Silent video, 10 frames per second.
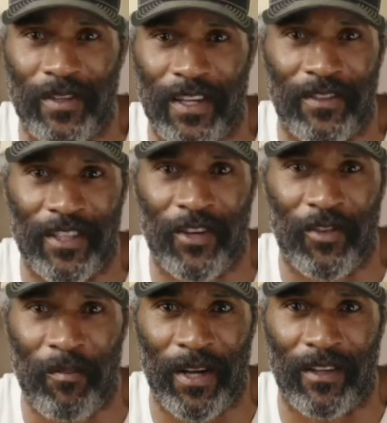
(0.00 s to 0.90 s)
and you know
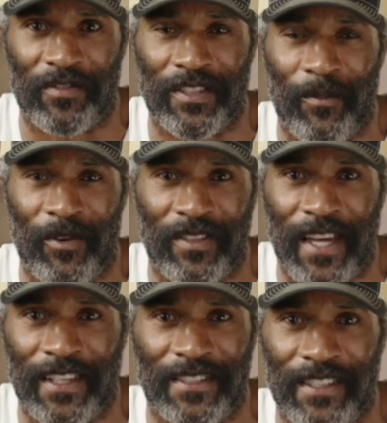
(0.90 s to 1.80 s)
in the middle of summer in
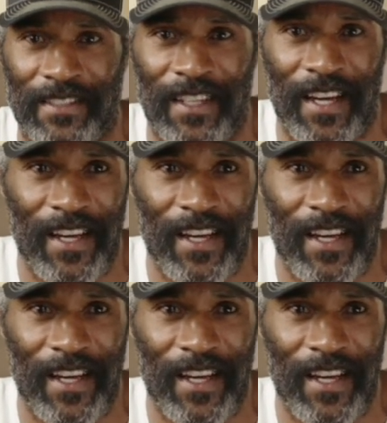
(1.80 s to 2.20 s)
Texas,